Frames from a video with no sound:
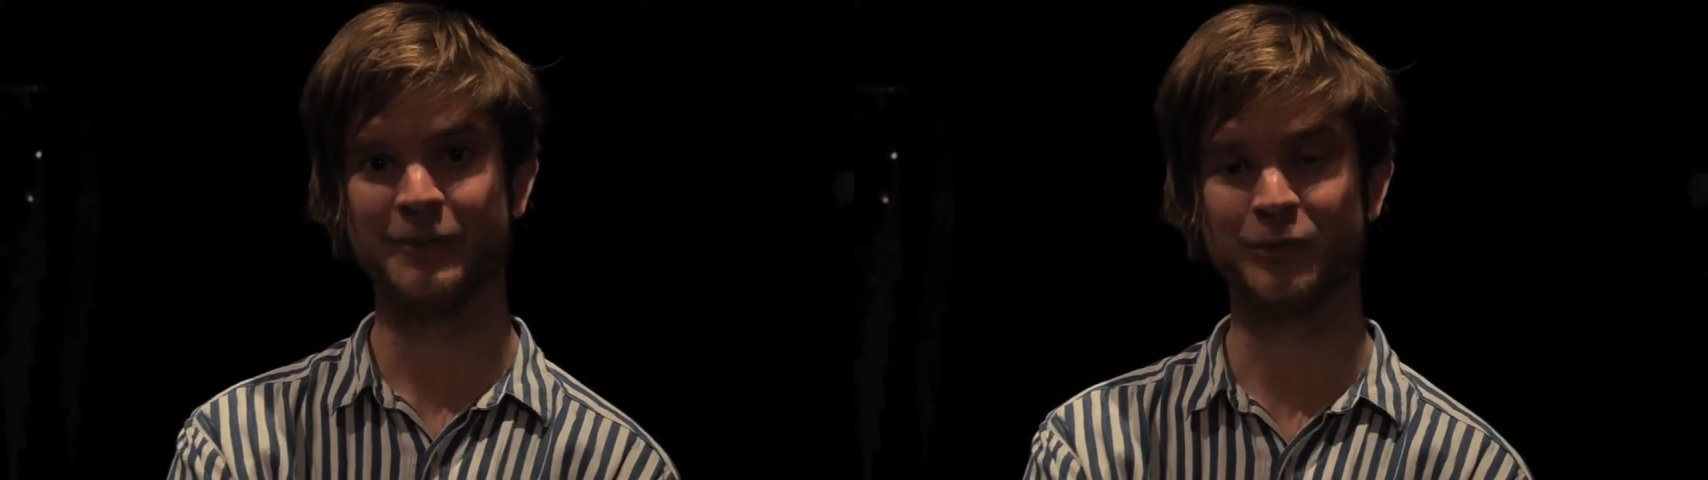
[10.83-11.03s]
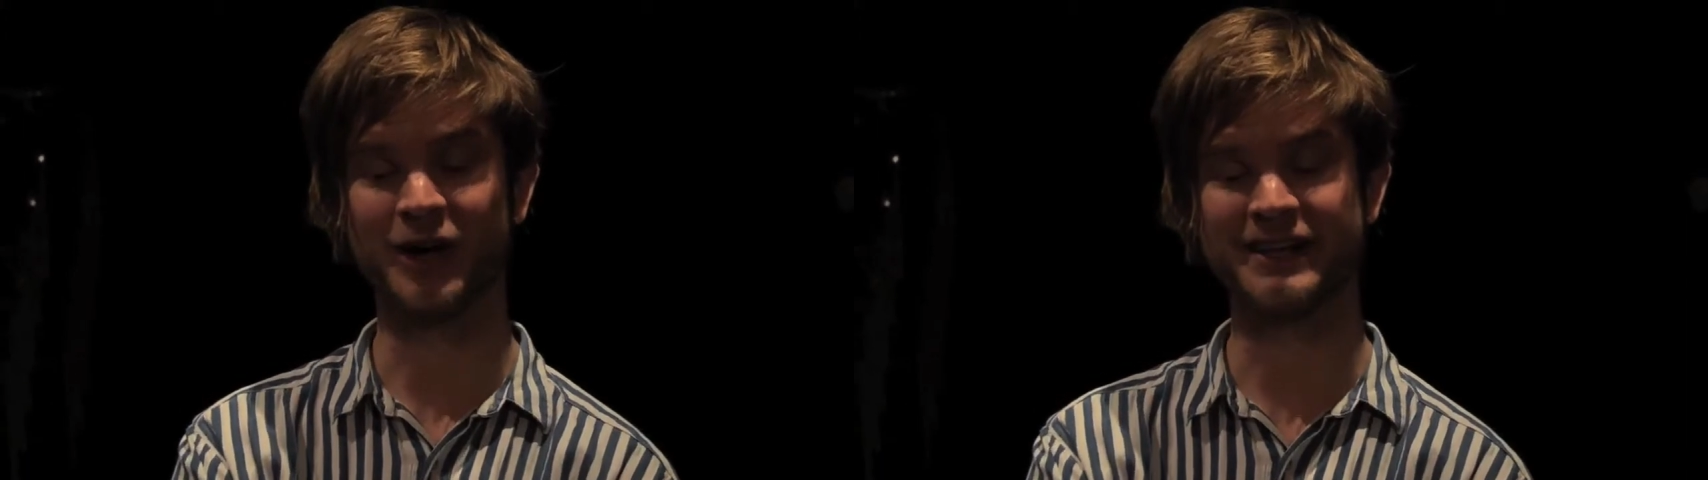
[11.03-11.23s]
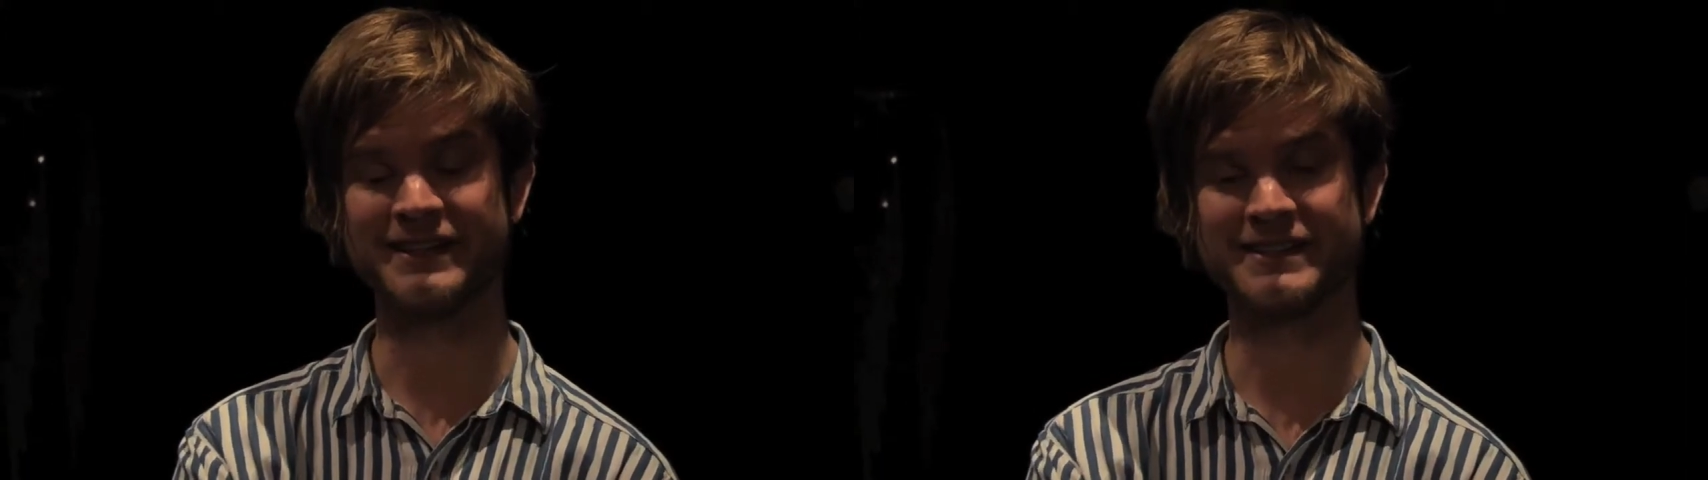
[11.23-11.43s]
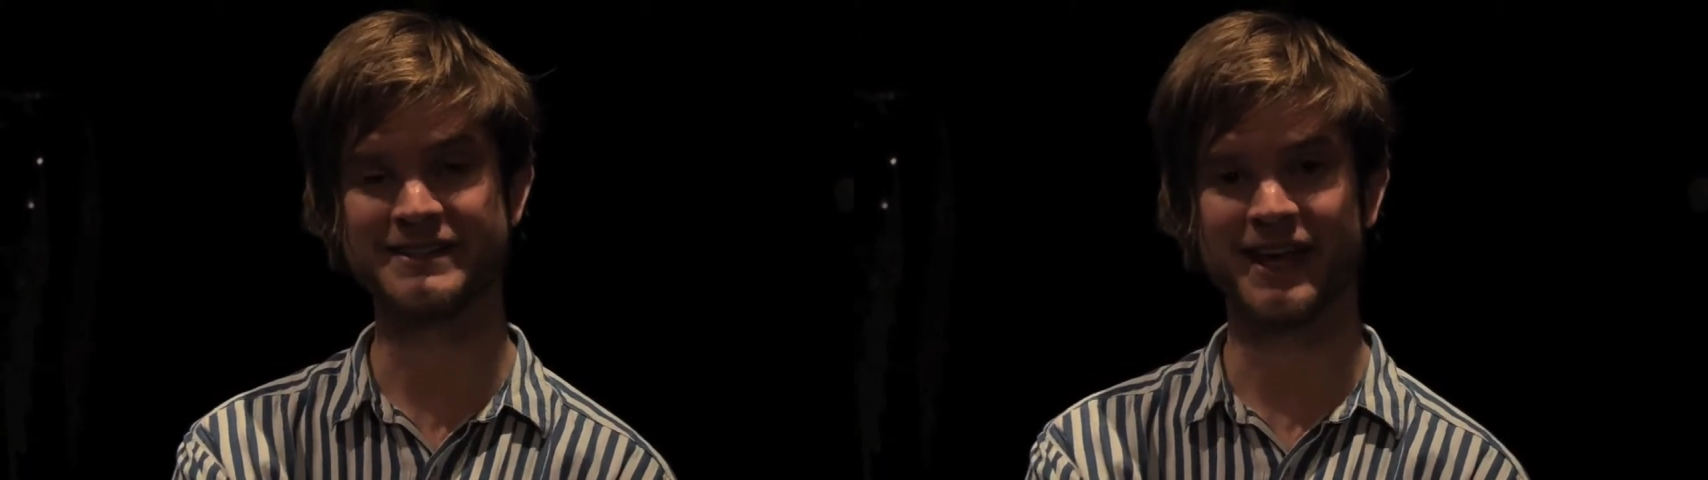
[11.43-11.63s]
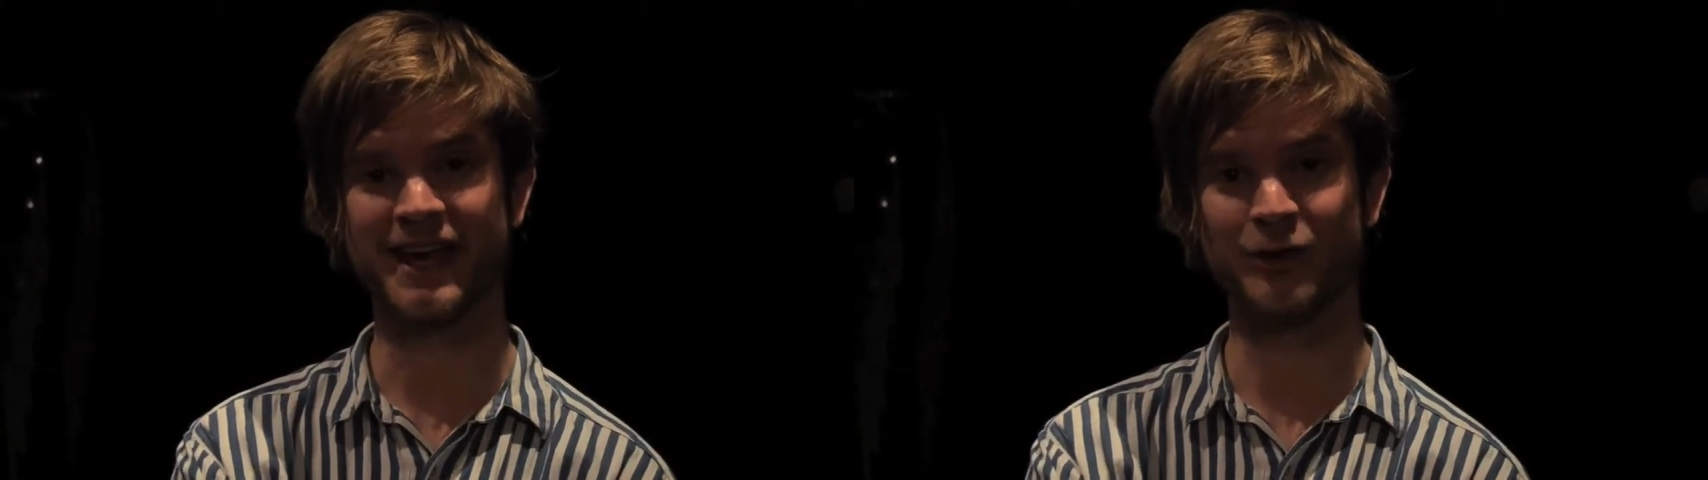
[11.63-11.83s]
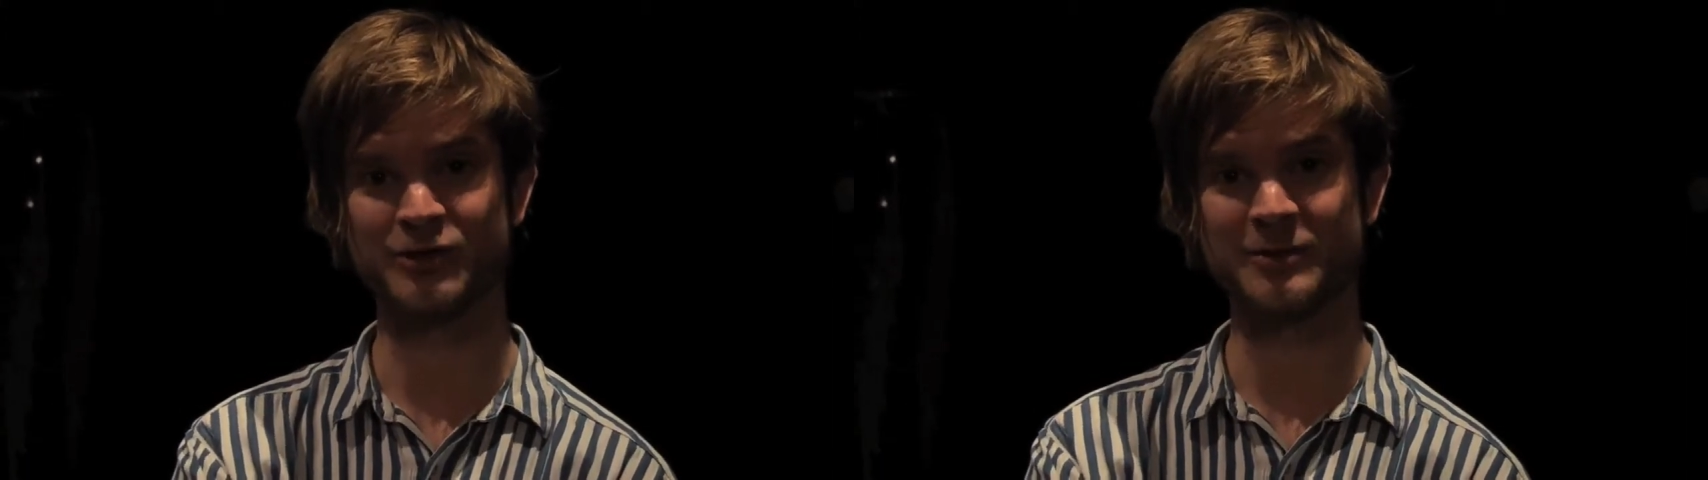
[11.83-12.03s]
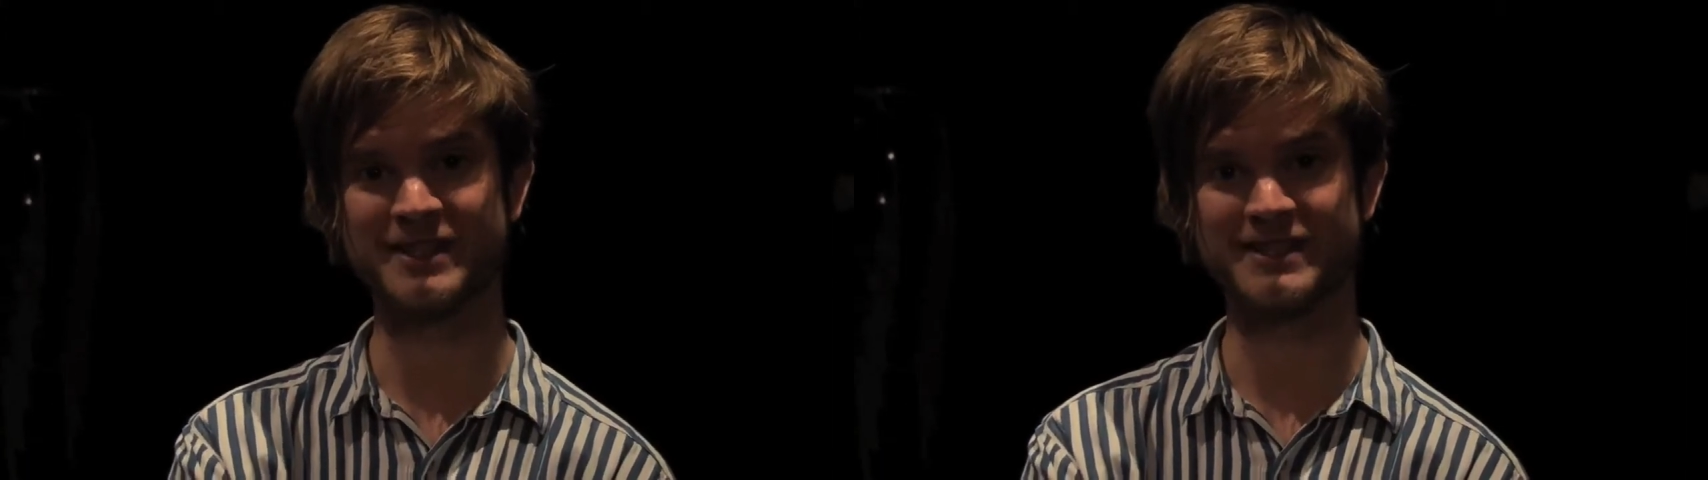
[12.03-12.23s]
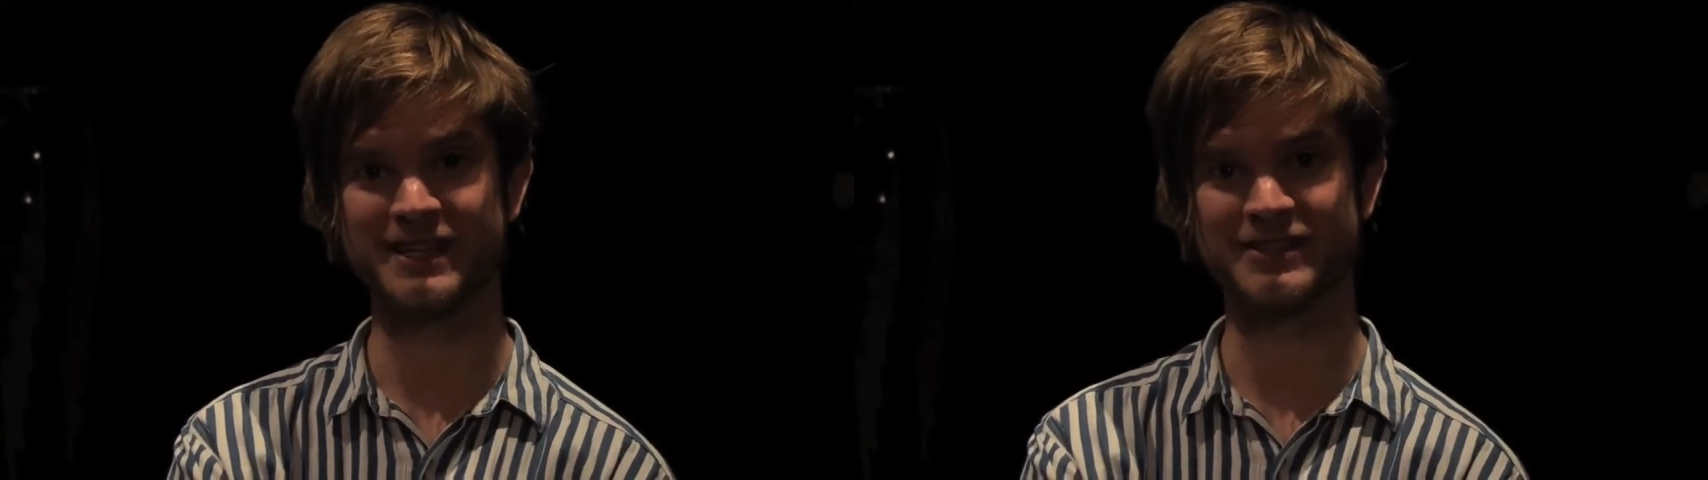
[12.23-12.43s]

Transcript: Brighton's LGBT